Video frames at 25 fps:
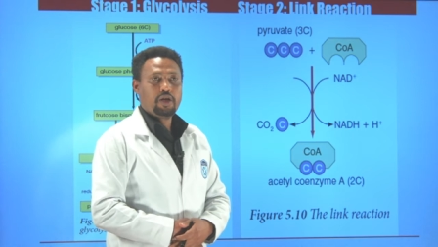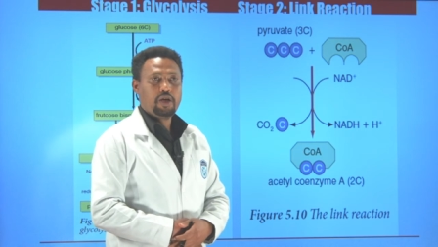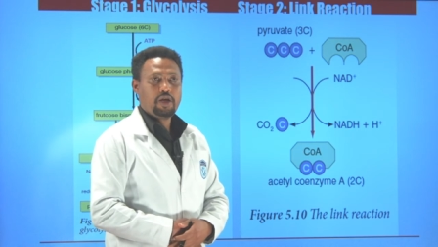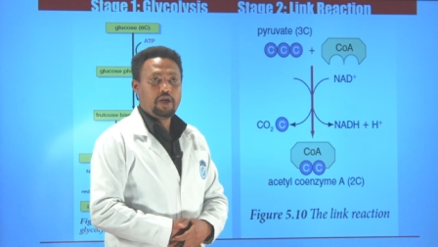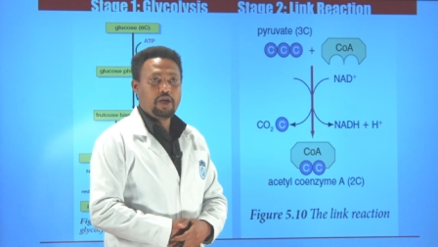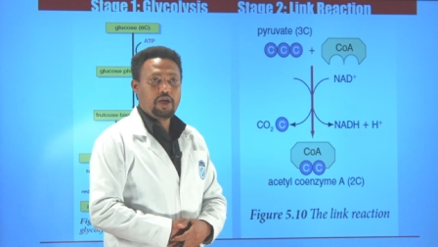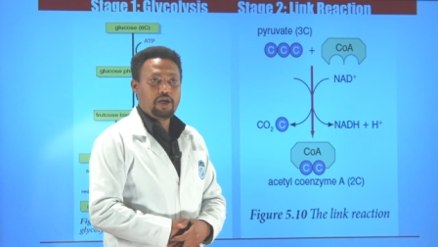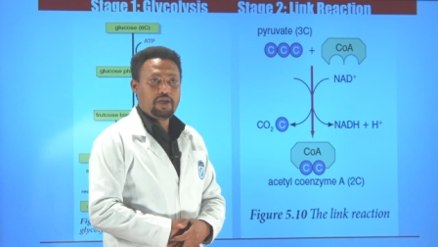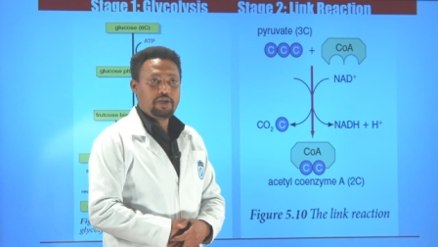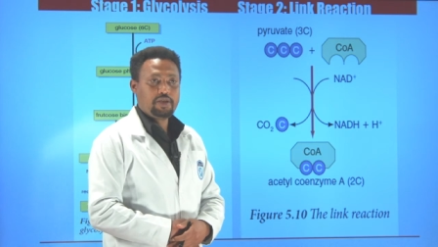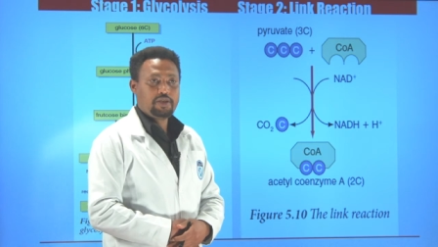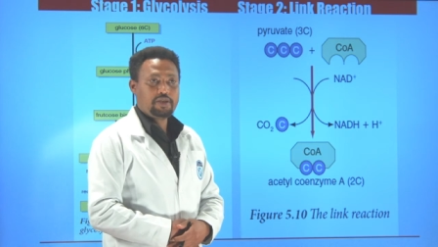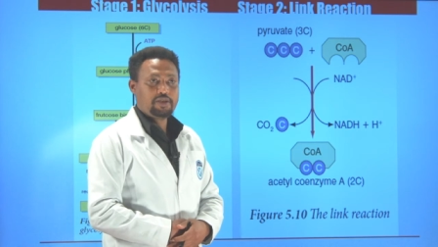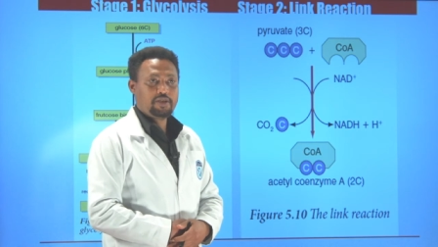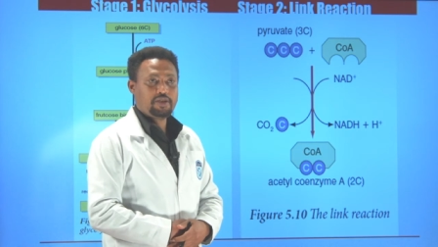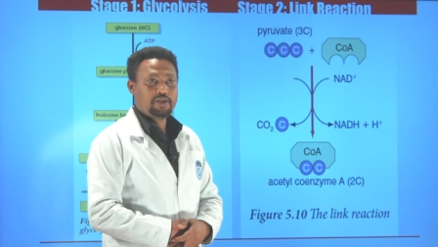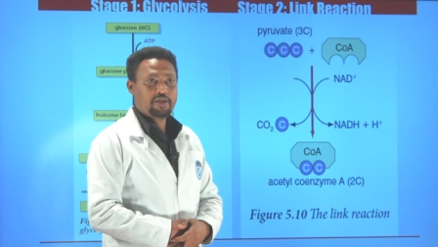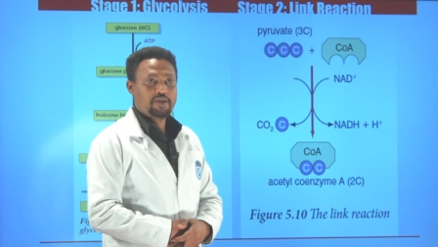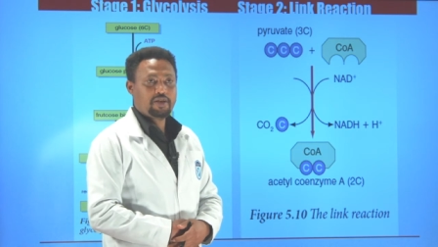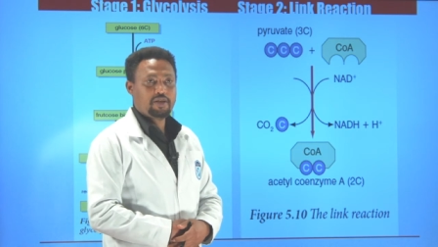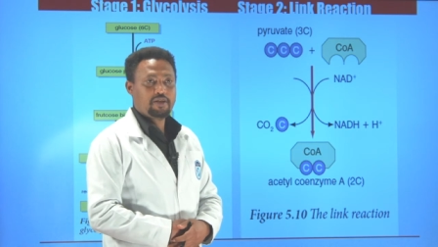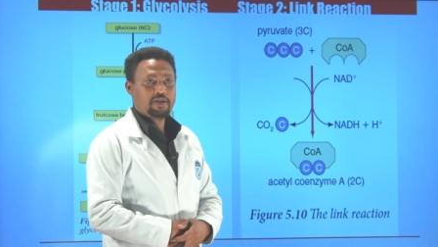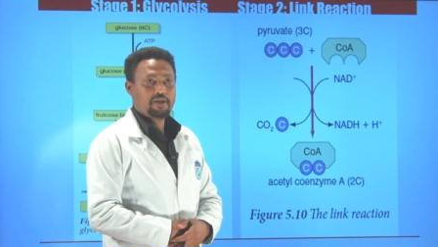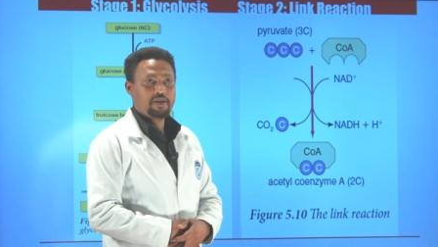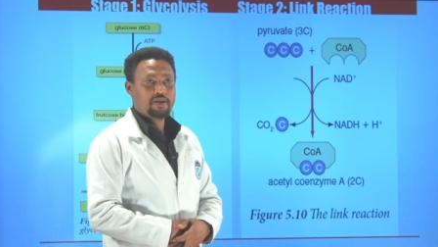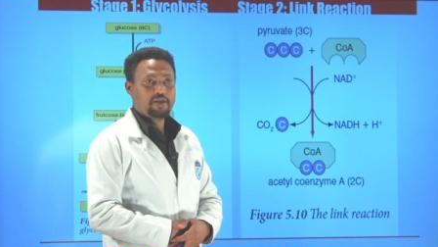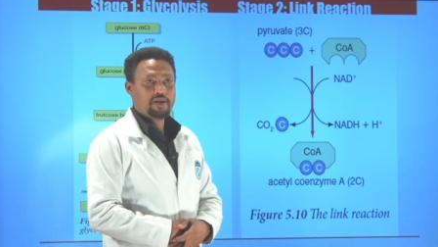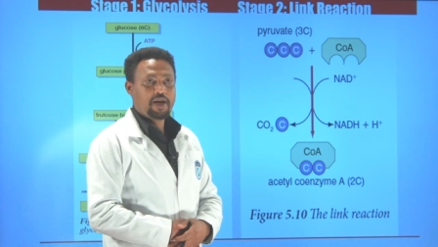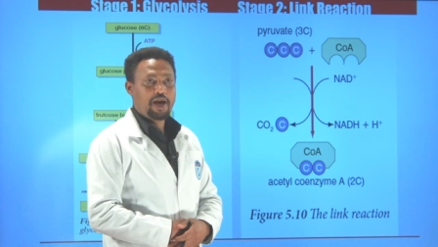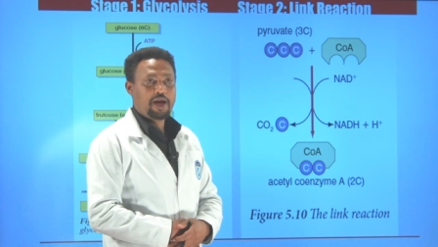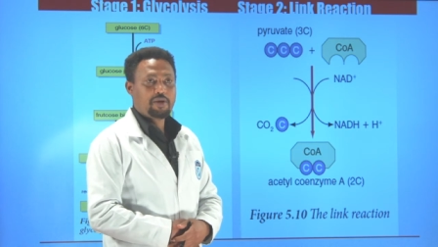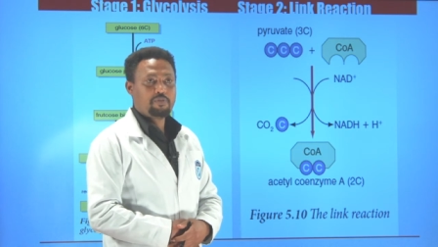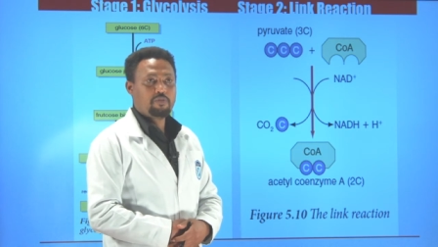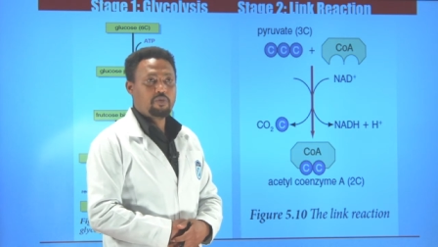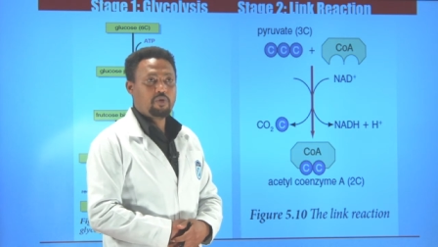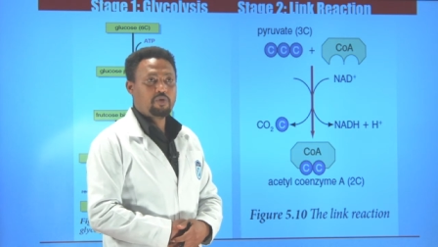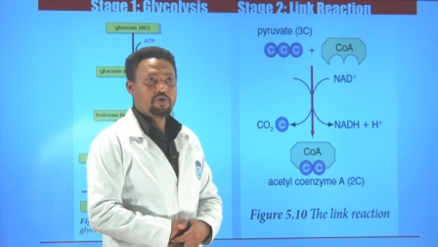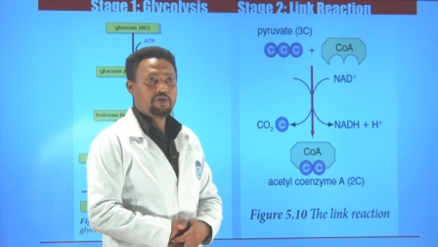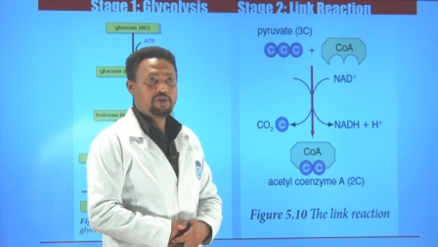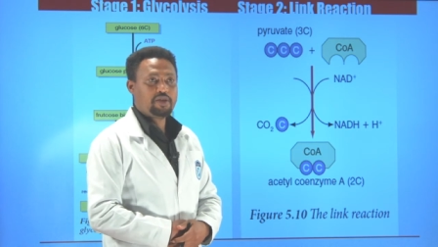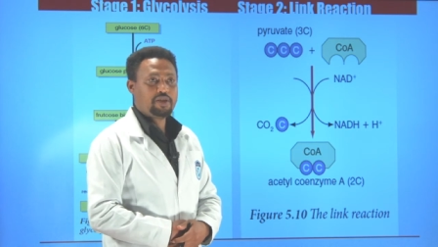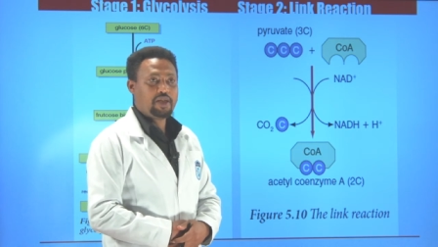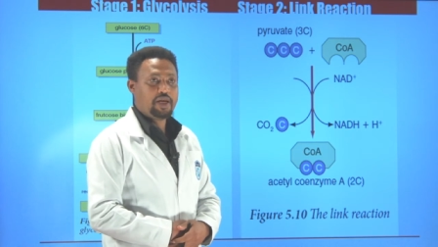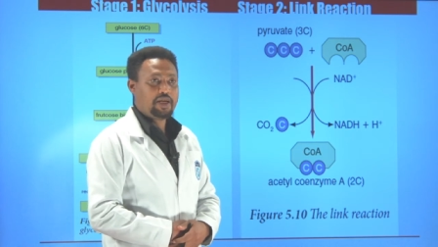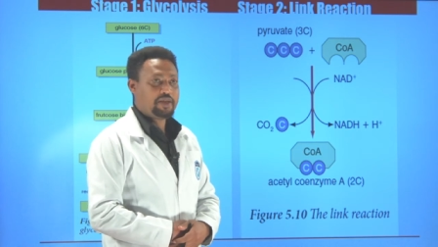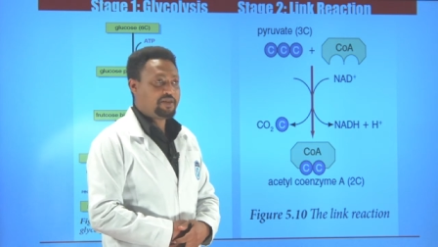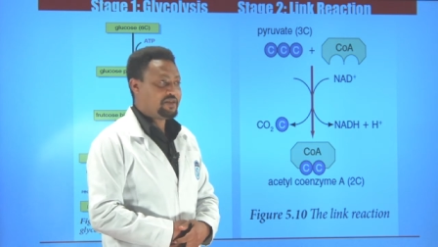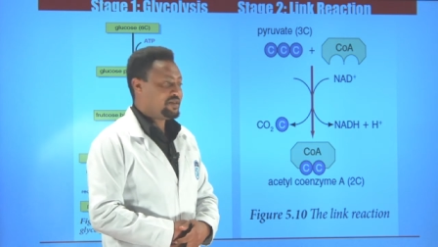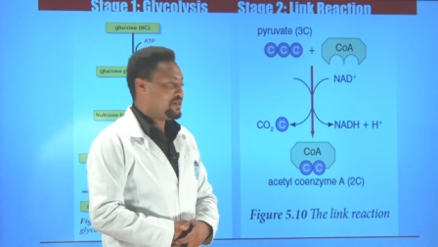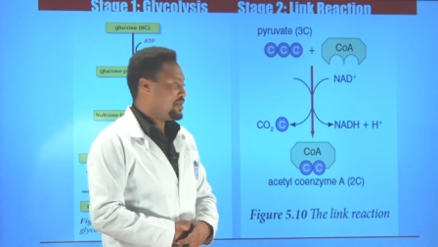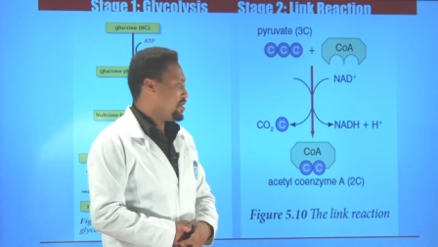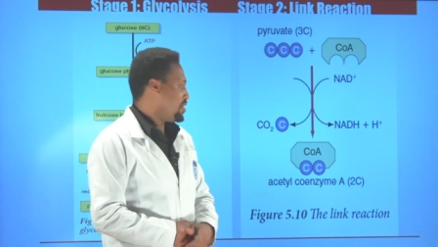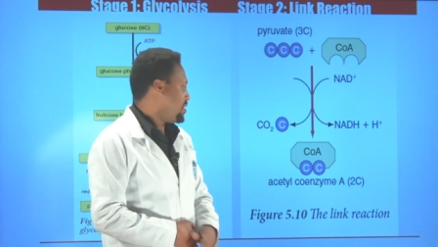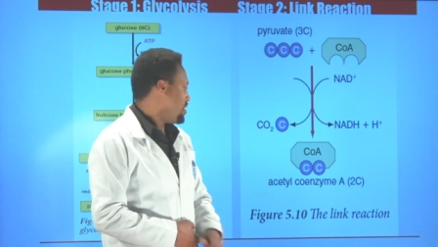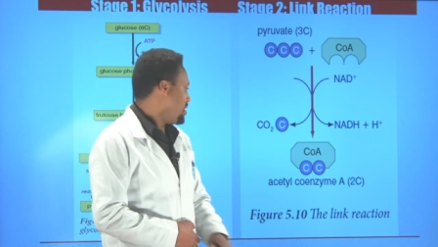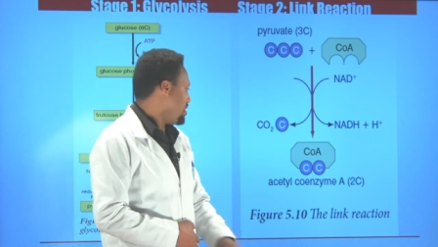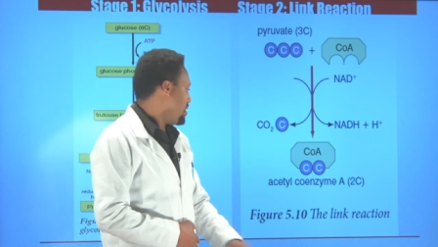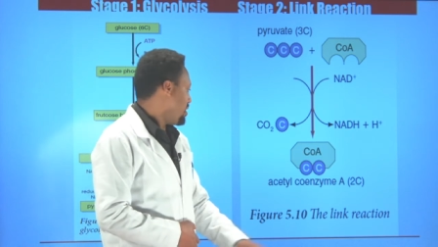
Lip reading: and carboxylase,